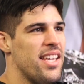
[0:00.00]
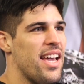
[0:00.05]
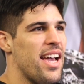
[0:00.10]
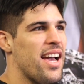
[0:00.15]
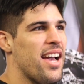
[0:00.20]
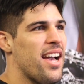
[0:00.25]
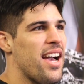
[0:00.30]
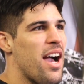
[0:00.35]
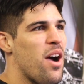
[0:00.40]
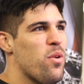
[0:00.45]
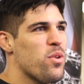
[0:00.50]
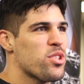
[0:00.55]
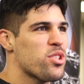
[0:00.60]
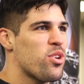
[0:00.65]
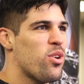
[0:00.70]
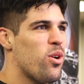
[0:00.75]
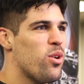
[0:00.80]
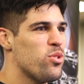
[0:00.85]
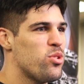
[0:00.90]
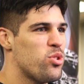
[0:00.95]
I was
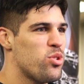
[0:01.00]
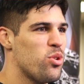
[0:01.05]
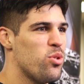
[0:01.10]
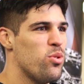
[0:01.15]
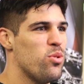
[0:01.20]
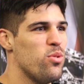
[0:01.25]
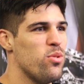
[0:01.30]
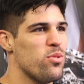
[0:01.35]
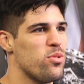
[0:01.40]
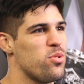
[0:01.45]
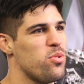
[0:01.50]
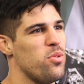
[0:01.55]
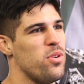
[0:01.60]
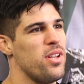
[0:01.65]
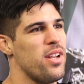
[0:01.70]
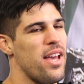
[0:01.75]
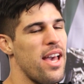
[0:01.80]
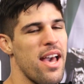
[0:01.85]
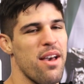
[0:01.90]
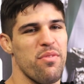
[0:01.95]
called two
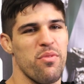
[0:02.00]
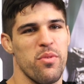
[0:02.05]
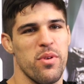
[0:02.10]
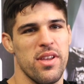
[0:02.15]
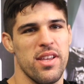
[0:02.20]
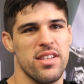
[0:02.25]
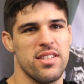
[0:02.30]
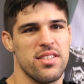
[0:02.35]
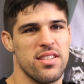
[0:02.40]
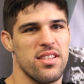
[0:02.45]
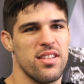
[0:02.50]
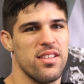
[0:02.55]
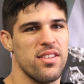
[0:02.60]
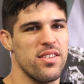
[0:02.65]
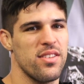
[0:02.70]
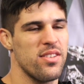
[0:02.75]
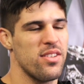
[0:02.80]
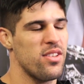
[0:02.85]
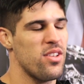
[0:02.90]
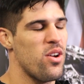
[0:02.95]
and a half weeks
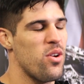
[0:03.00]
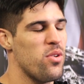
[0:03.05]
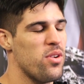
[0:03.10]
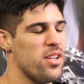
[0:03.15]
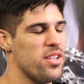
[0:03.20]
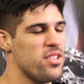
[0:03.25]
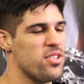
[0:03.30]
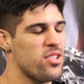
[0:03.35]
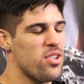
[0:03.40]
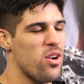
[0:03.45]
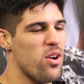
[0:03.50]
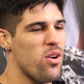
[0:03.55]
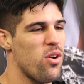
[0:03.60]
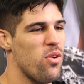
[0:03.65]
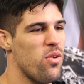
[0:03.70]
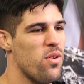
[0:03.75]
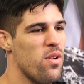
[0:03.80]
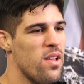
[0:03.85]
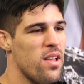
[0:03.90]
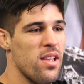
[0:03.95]
notice,
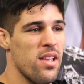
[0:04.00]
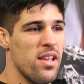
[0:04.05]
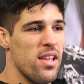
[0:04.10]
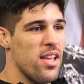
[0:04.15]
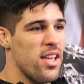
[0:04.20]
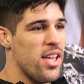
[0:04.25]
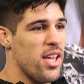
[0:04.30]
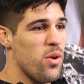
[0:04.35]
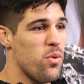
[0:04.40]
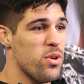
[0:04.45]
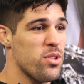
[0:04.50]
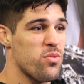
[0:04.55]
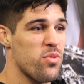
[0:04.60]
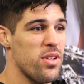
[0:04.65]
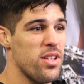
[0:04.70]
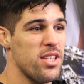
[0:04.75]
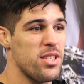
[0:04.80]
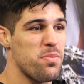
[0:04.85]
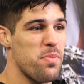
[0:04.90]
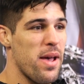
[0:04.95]
so it was
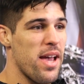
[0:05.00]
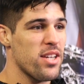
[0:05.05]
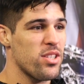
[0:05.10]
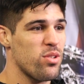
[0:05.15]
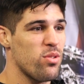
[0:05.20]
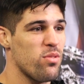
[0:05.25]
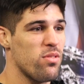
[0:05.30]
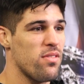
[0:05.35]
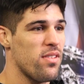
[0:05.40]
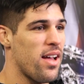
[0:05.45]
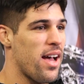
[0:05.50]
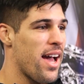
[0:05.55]
really special.